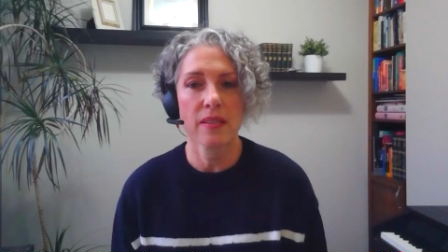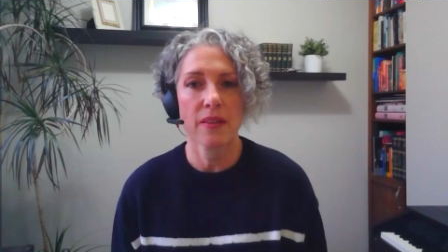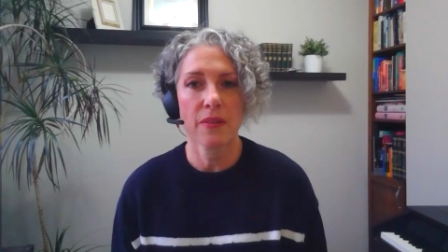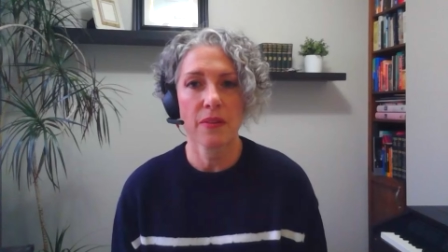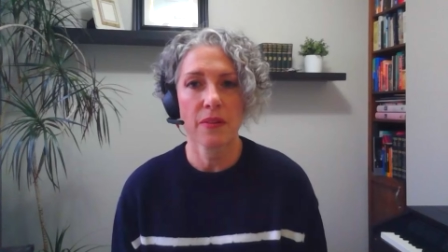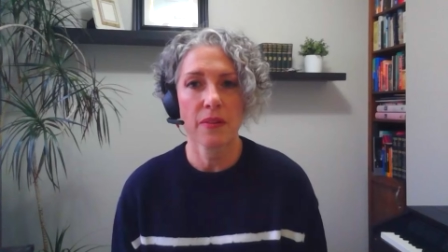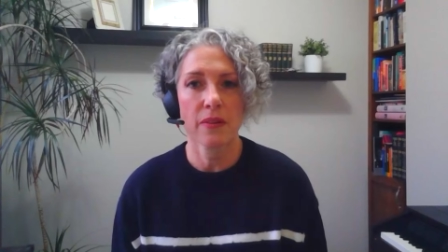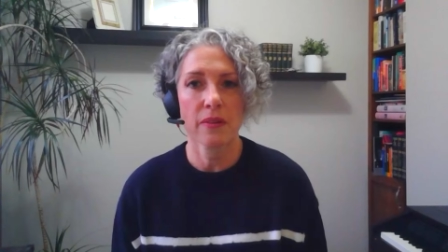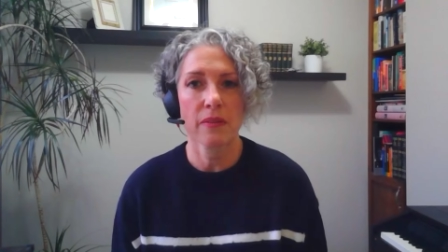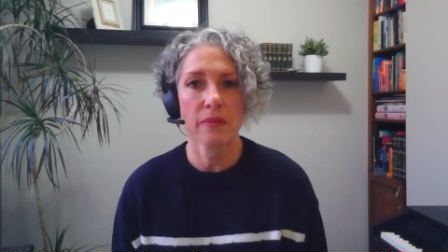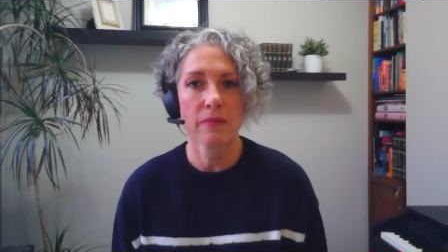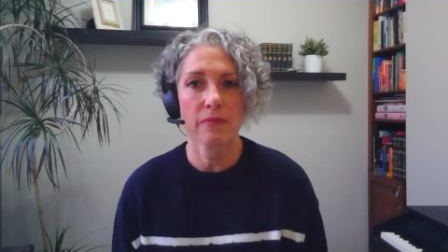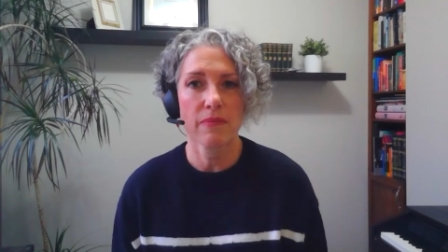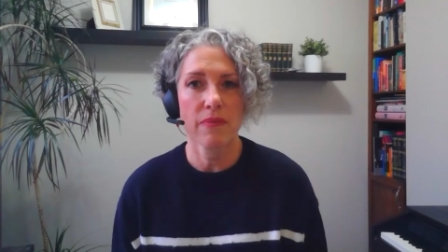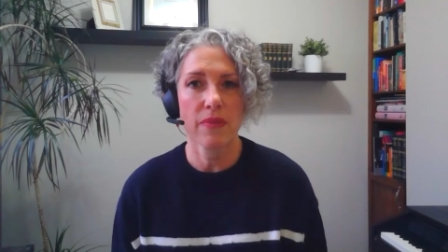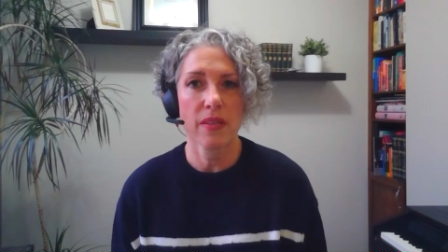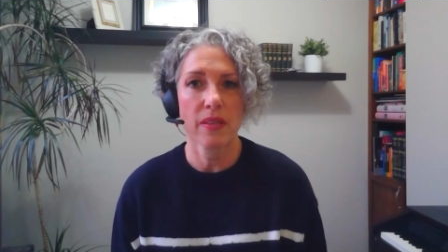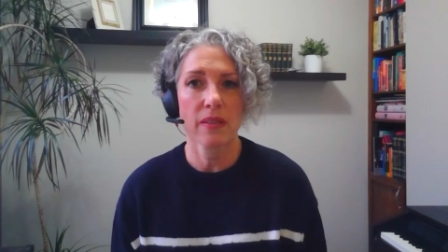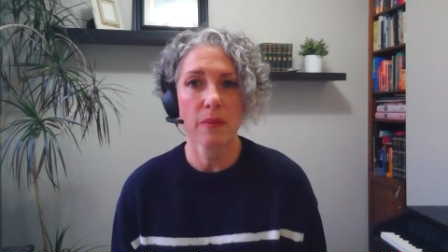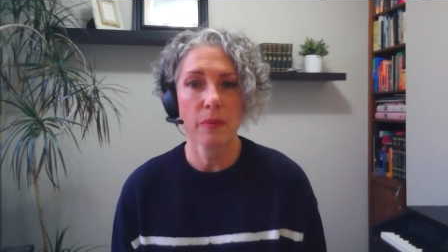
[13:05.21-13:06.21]
another
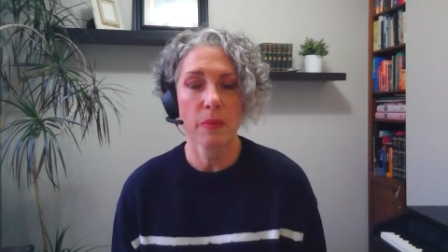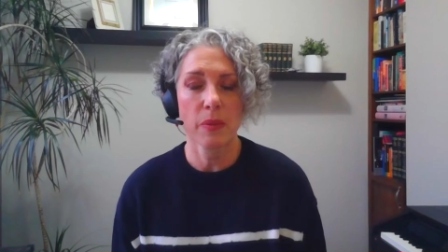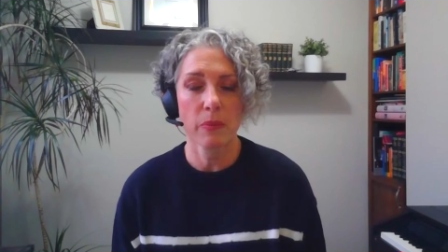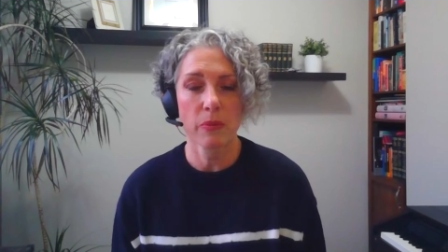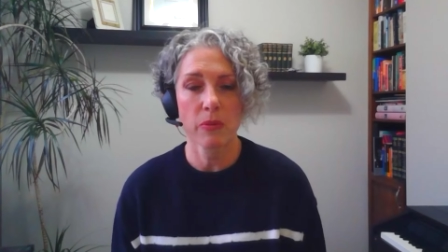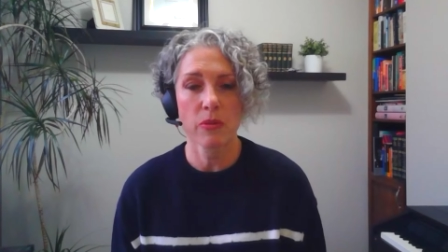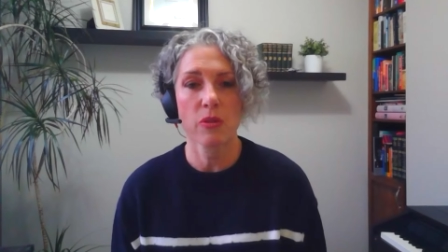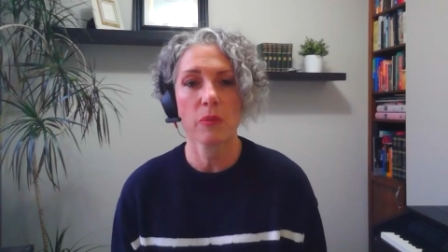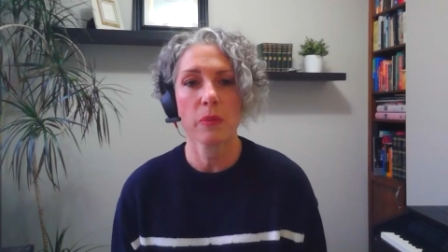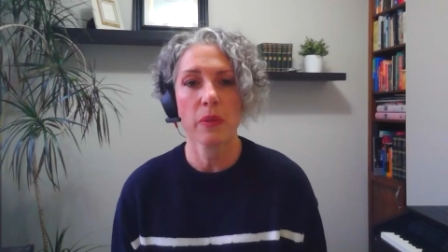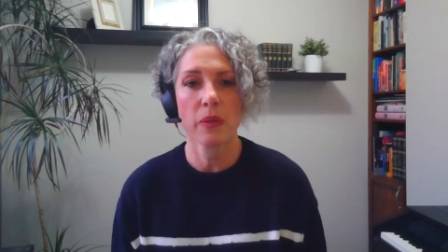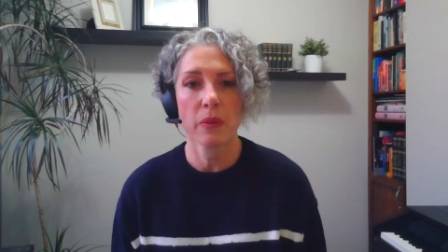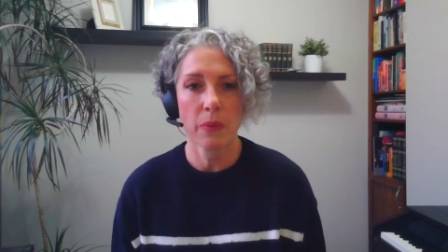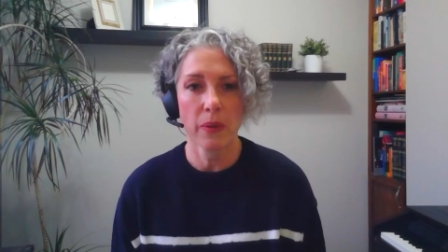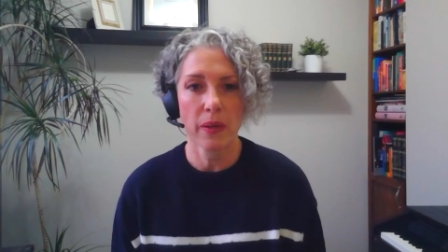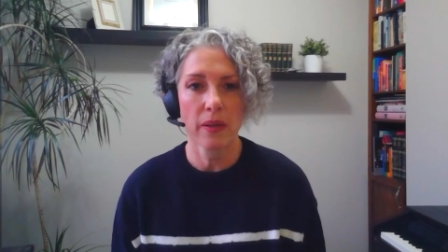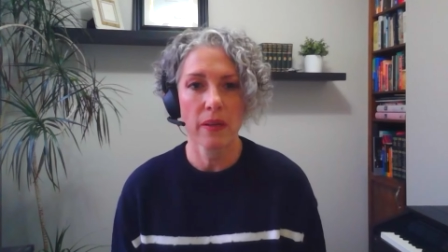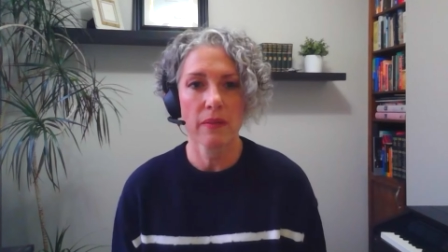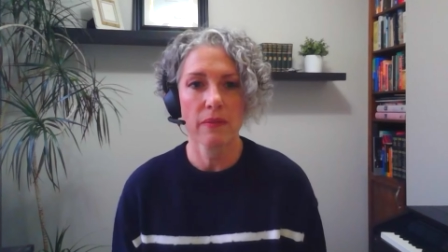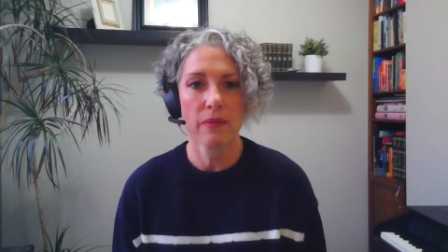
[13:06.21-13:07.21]
thing that people should be
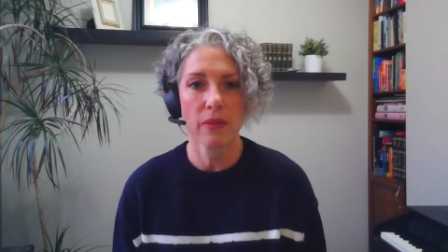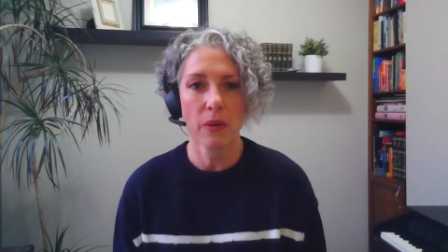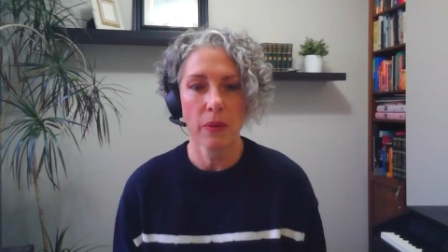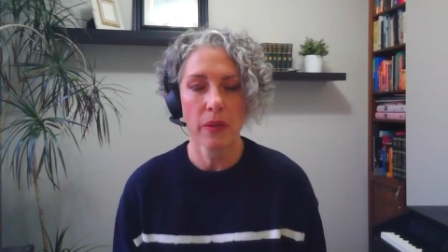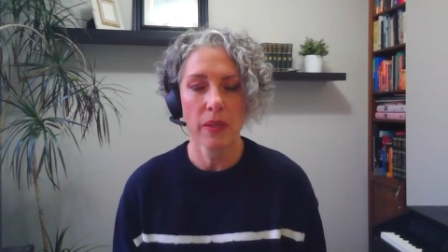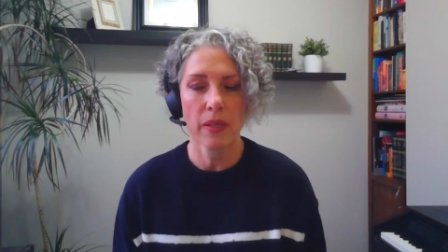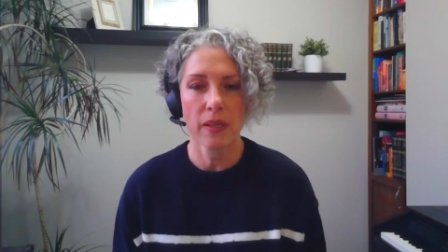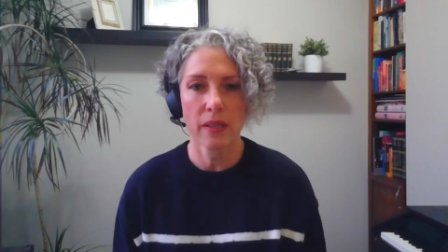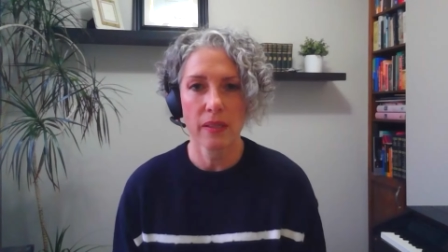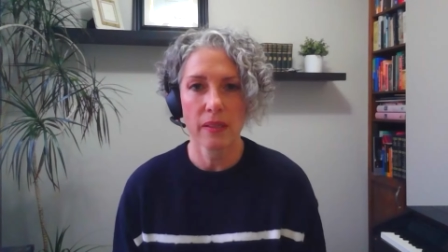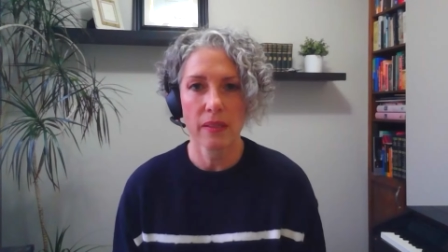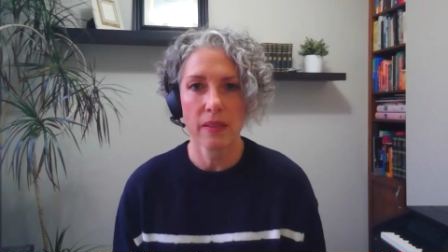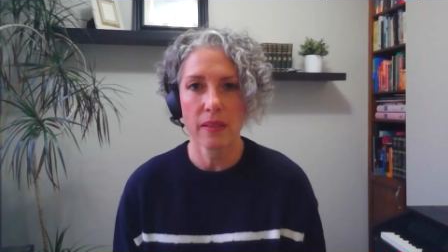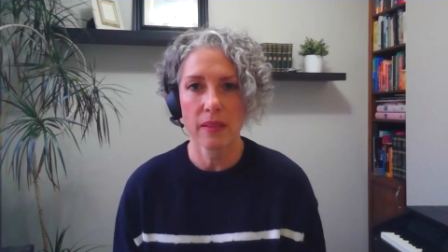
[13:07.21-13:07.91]
aware of going in,